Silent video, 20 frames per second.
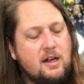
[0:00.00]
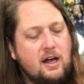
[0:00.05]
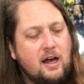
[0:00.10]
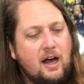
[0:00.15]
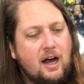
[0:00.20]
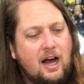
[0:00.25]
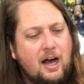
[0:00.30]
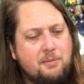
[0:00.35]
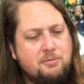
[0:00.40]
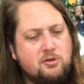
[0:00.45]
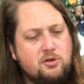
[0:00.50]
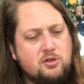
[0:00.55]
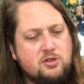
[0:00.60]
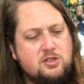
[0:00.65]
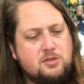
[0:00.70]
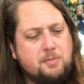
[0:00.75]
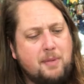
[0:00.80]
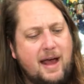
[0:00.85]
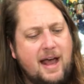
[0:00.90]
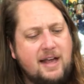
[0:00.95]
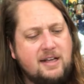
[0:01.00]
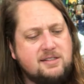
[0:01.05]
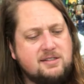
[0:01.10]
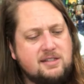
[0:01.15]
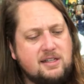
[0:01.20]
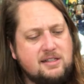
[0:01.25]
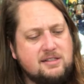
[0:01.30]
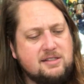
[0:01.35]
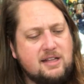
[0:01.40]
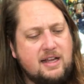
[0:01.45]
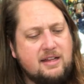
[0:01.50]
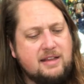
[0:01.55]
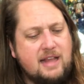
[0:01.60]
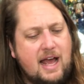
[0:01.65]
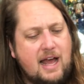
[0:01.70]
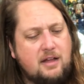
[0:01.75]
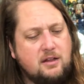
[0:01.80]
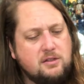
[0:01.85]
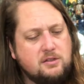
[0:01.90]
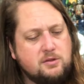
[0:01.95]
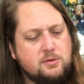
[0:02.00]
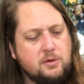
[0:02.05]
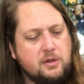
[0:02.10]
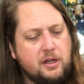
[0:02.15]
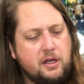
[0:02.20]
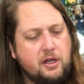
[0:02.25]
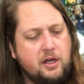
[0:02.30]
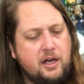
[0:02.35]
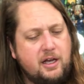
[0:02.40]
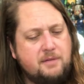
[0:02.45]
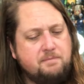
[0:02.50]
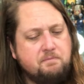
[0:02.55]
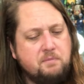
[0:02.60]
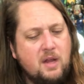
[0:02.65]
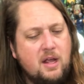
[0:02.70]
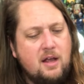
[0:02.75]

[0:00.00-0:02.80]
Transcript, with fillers: Uh, up through spikes, things like that. Looks really good.